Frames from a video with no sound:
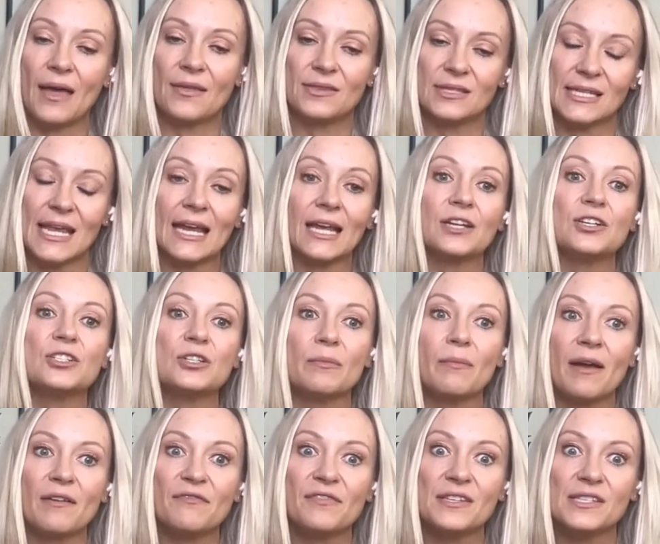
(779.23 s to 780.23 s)
second to
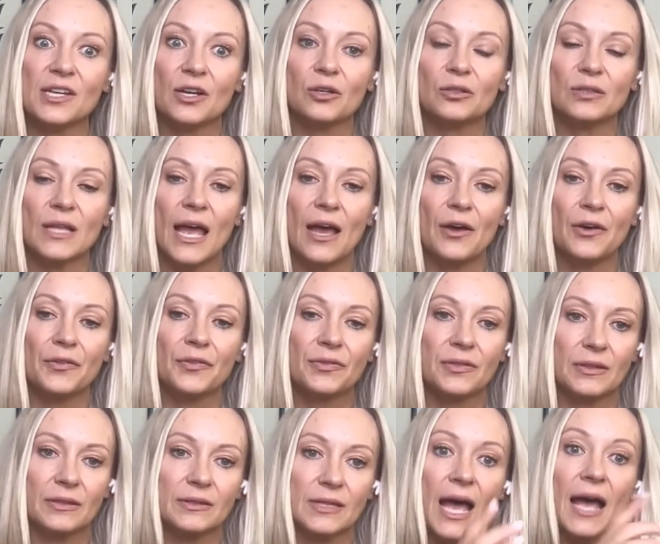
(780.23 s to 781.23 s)
my physical health
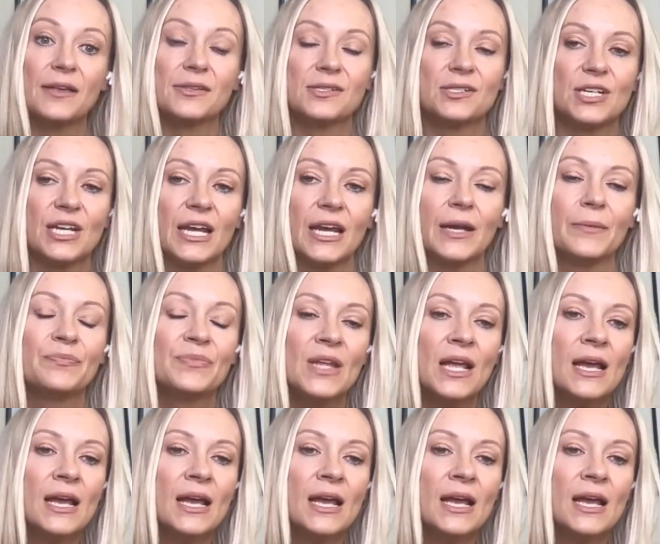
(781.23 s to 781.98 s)
last year.